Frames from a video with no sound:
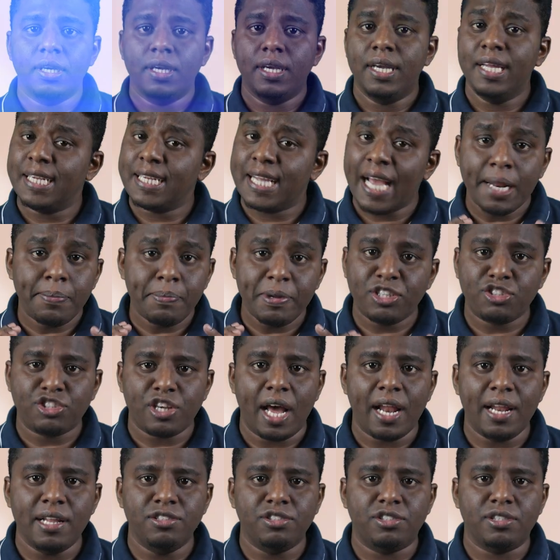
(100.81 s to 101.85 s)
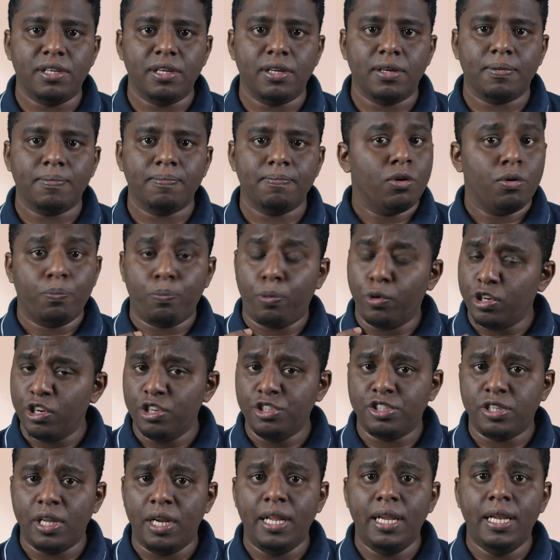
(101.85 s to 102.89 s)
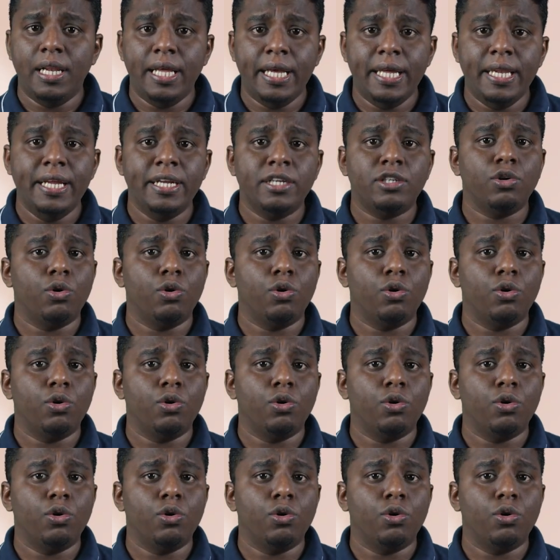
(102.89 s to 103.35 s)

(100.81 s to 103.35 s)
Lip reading: It can be challenging, potentially leading